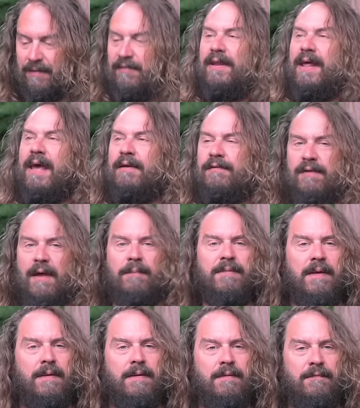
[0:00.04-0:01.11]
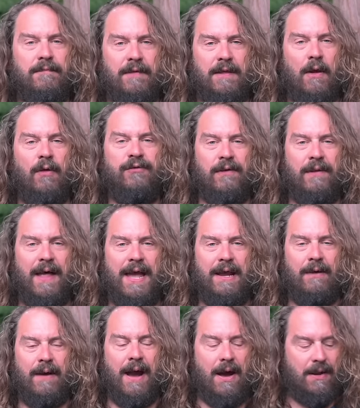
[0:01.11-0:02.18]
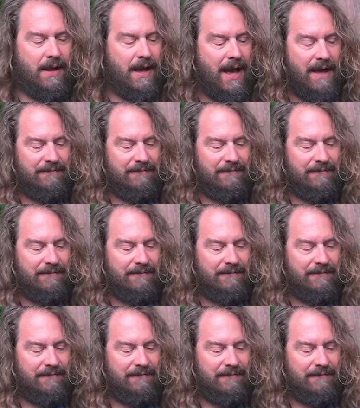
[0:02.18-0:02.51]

Today's something for the ultralight crowd.